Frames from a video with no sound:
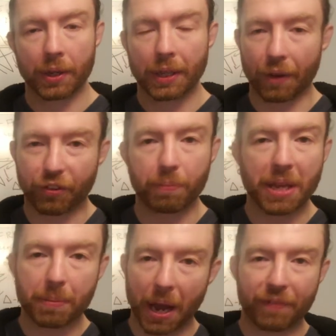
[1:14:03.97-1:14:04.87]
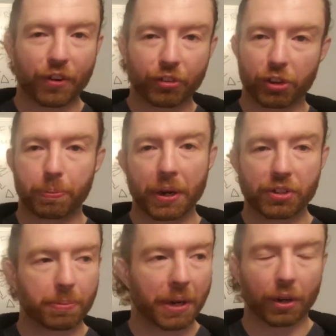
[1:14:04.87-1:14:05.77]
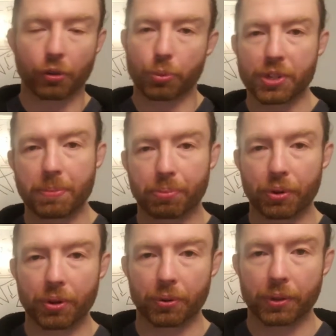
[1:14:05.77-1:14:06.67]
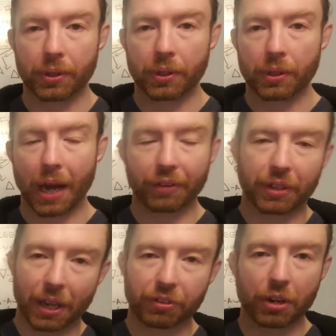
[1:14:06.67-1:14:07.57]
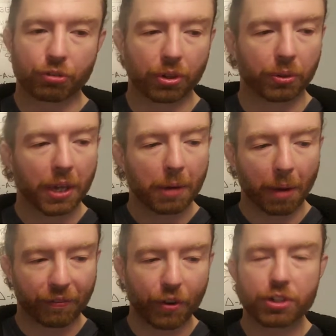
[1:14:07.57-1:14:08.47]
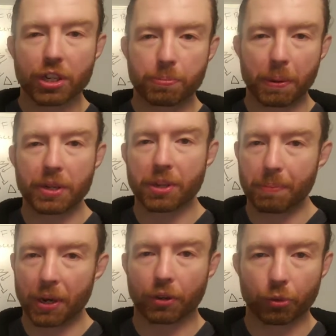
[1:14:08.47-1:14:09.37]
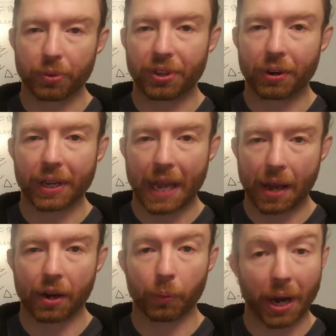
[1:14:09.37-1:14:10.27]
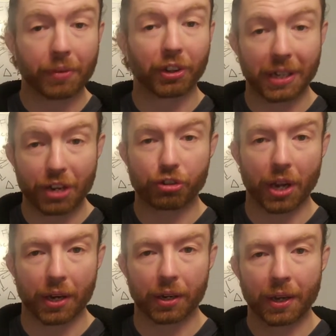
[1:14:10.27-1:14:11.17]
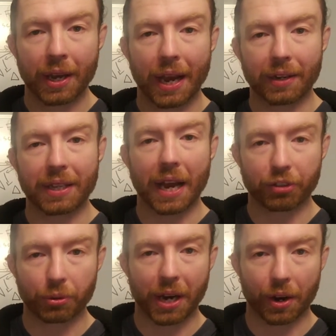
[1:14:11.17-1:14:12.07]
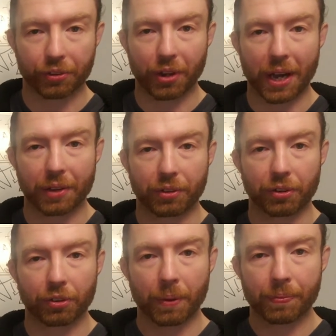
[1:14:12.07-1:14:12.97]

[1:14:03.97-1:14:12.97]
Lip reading: Now for me, my first experience of miracles was in Peru. Actually, that's not true. My first experience of miracles was here in Canada when I was initiated into the esoteric sciences.